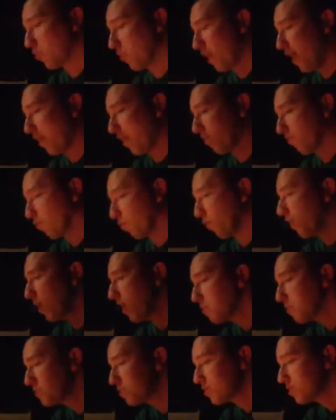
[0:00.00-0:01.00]
rack of
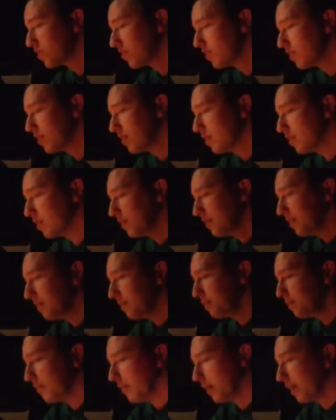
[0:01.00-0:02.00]
ribs.
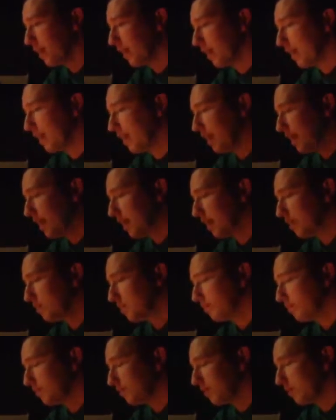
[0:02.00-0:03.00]
More
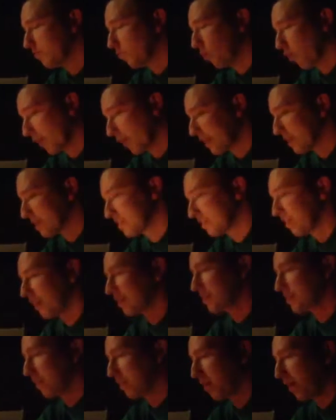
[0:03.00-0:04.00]
like a
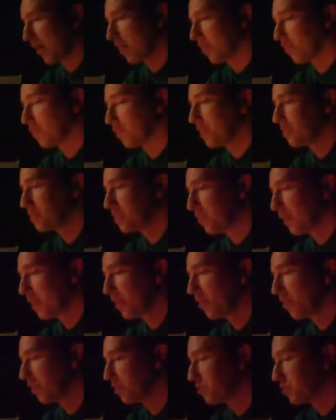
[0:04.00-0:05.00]
disgusting rack of ribs, but
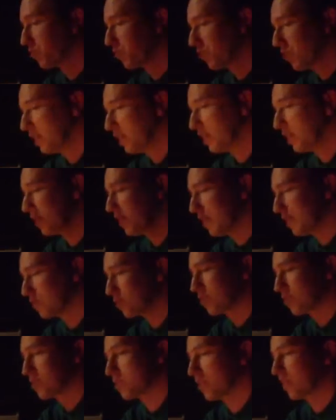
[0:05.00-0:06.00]
it looks really
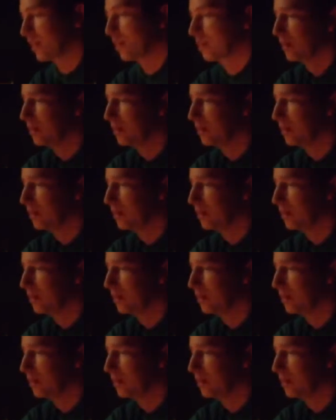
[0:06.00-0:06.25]
interesting.